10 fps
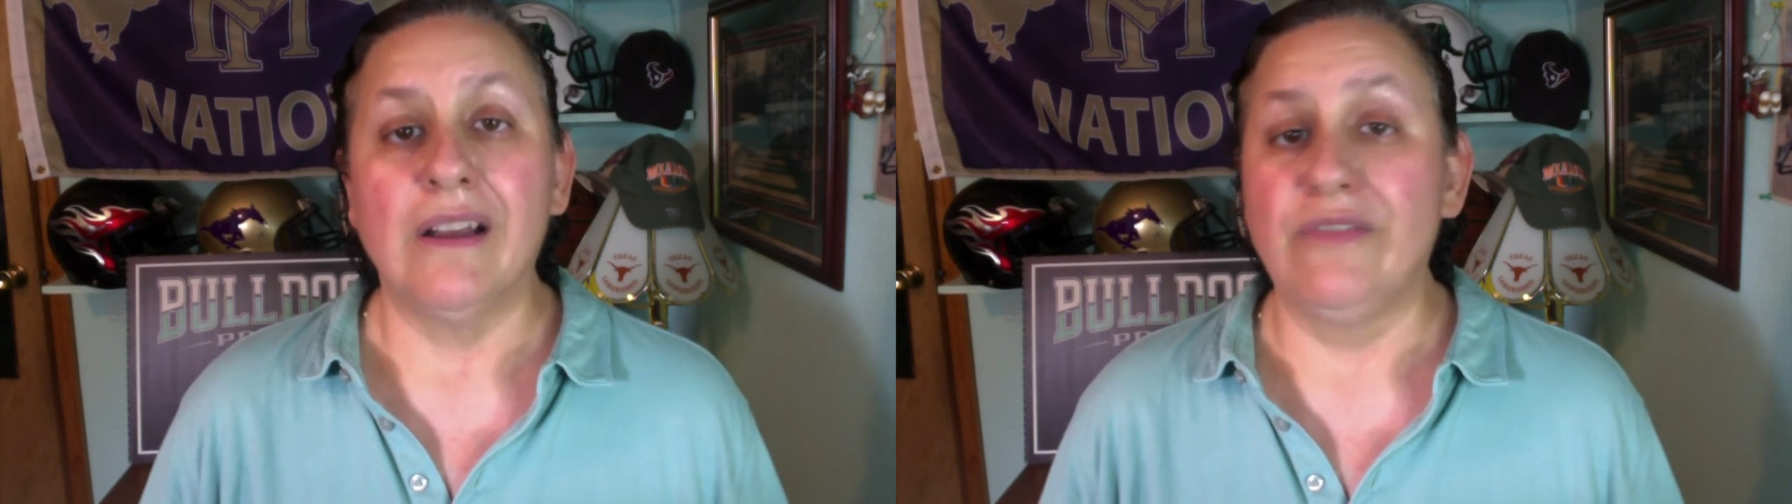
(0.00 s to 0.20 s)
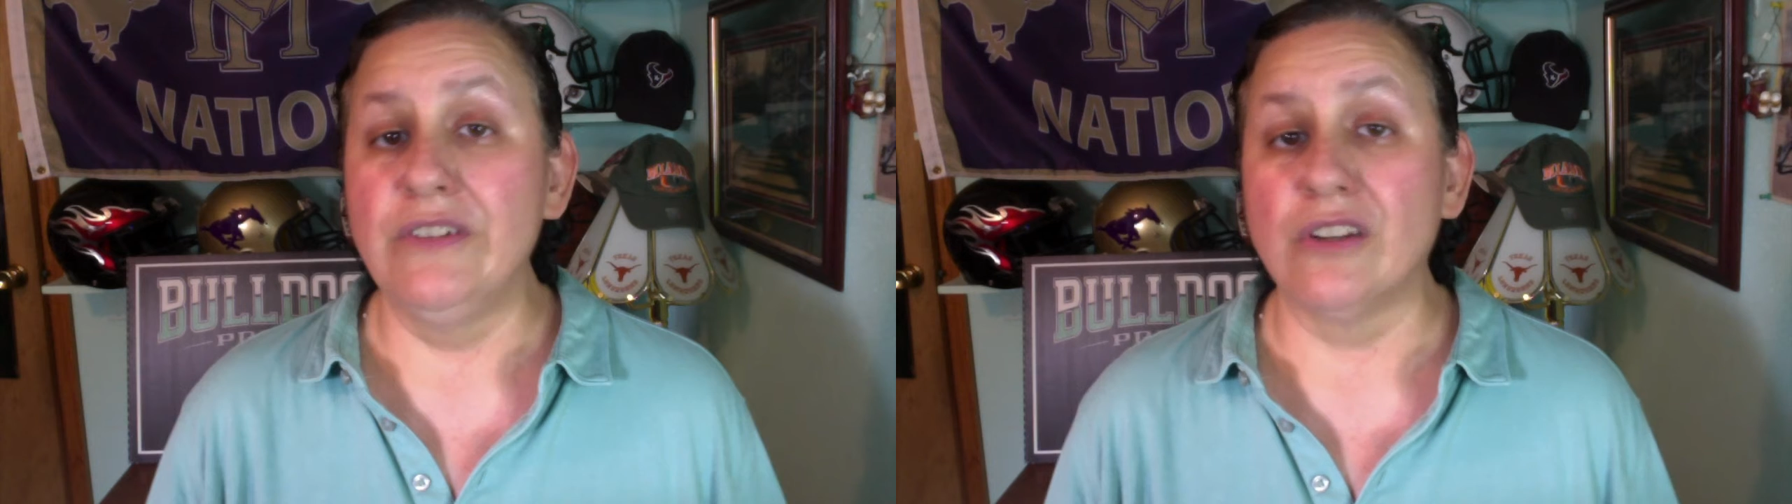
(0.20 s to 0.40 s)

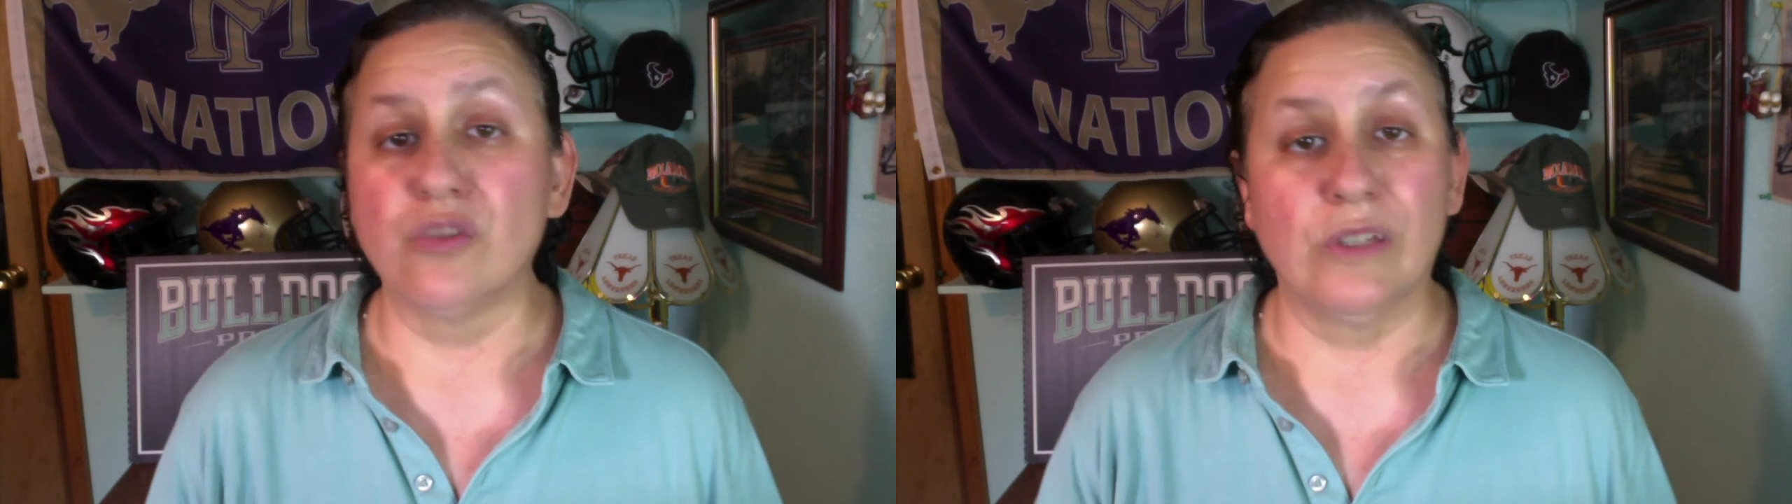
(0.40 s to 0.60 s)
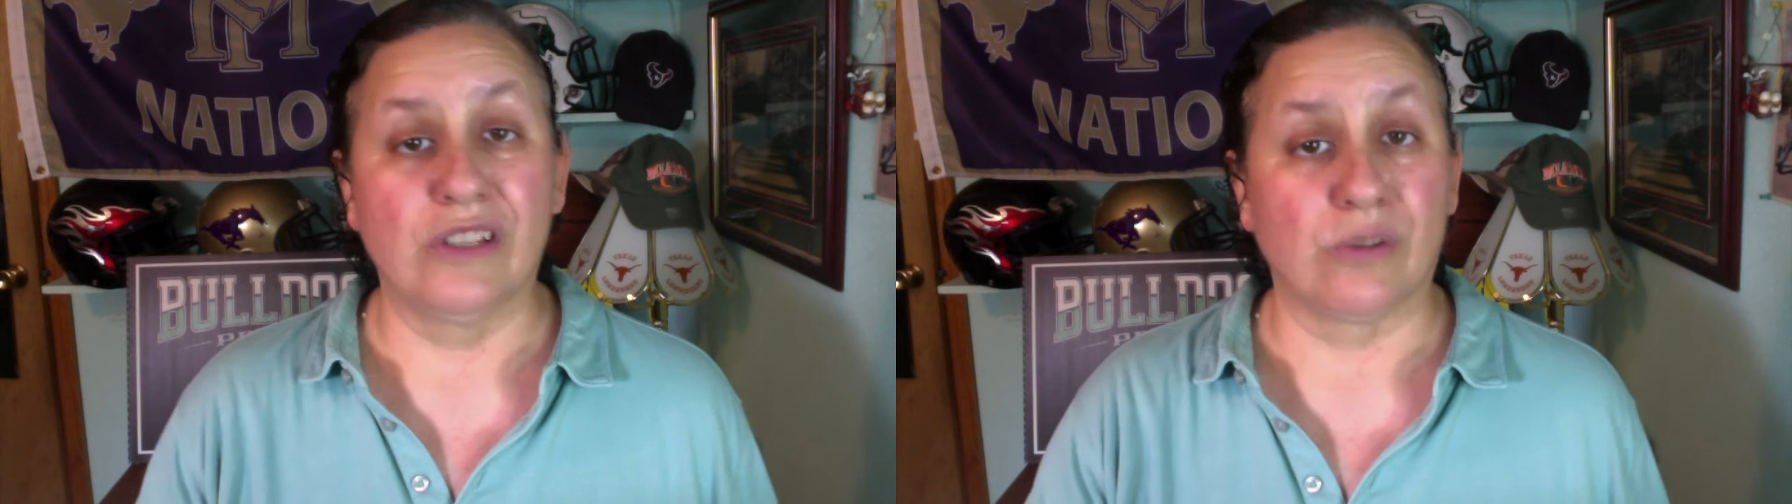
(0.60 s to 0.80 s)

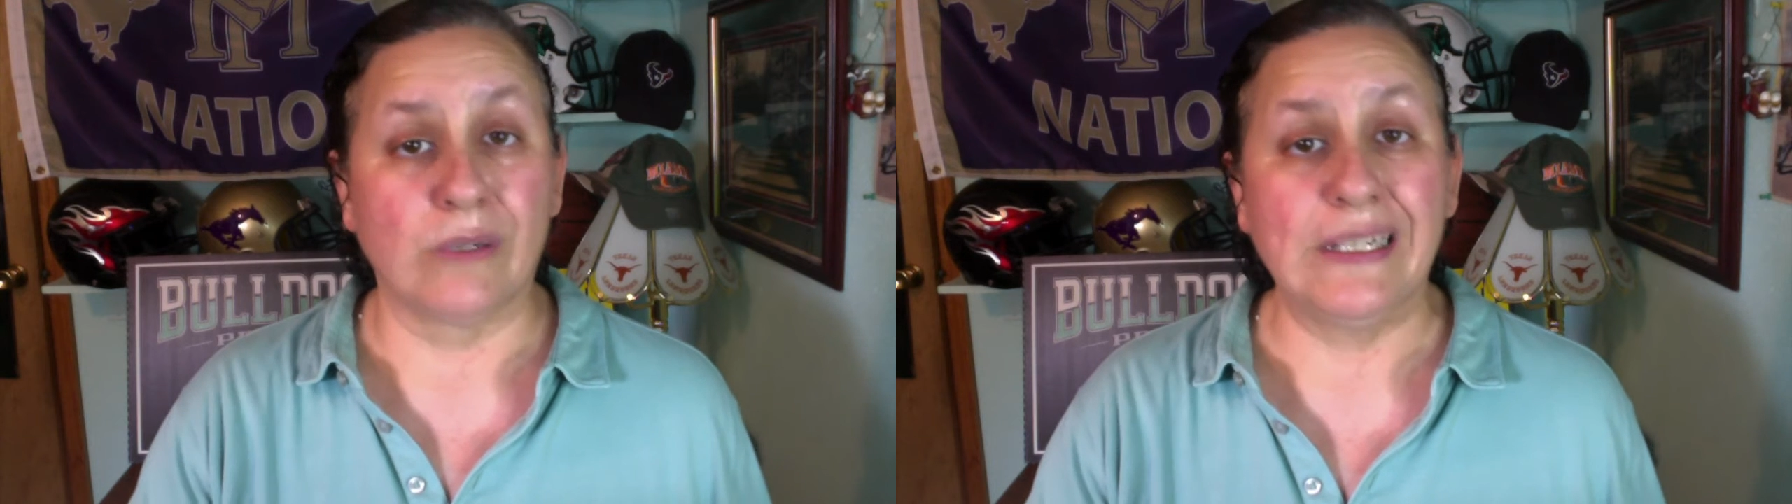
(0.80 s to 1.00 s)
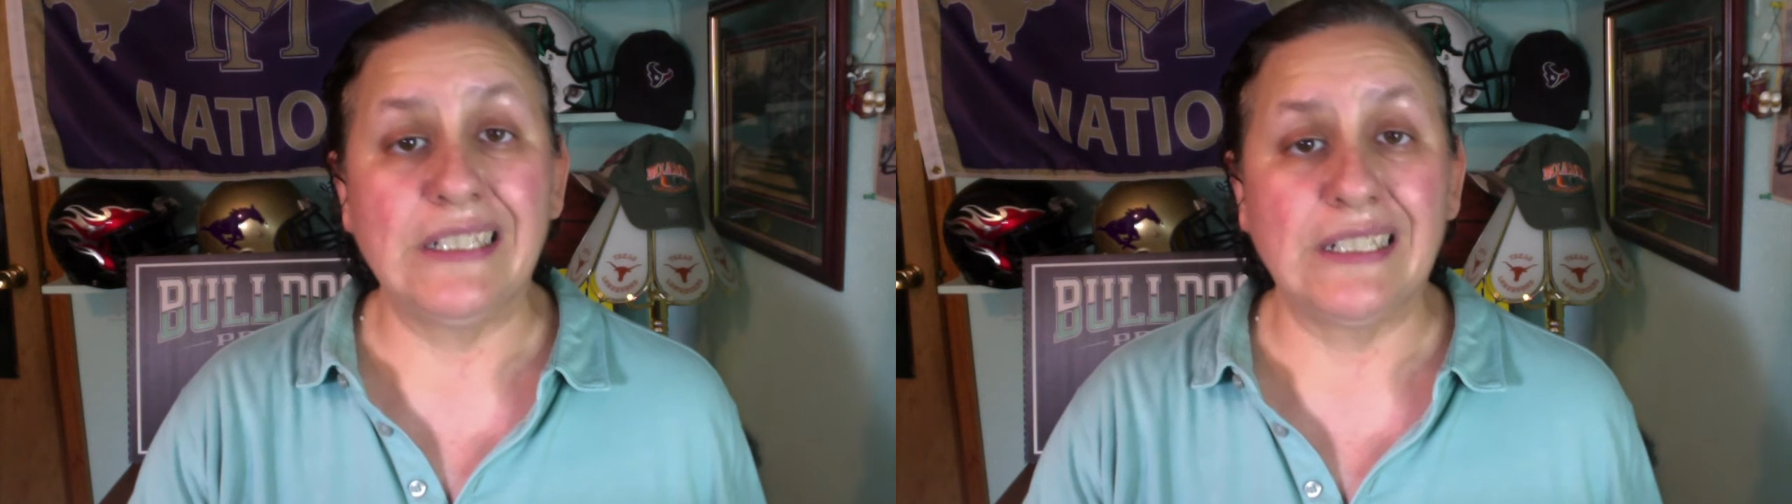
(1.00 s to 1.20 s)
filled with
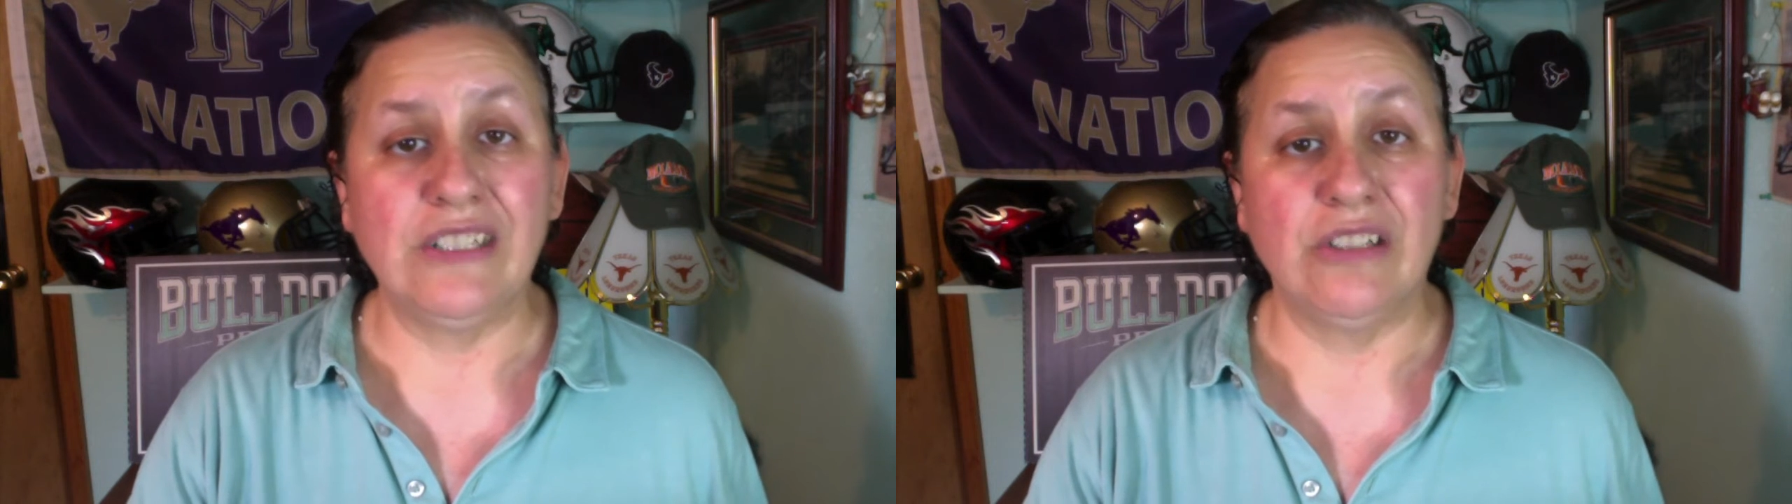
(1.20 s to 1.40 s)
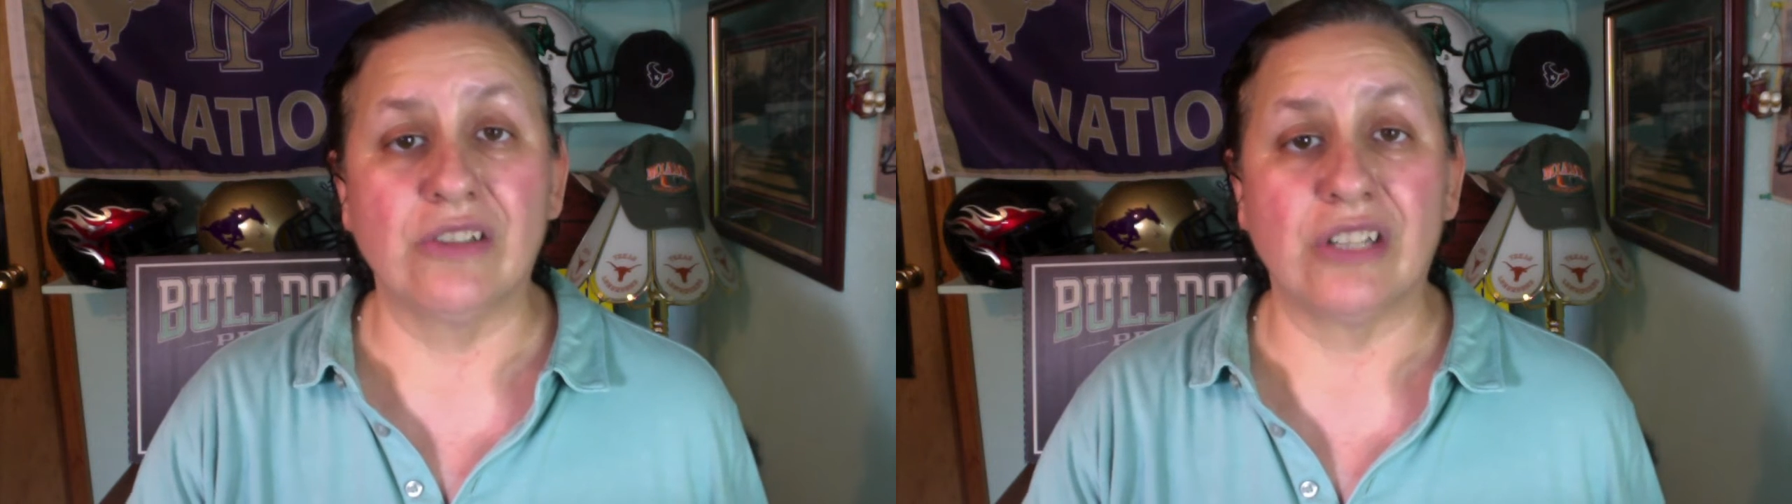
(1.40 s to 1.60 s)
three seniors,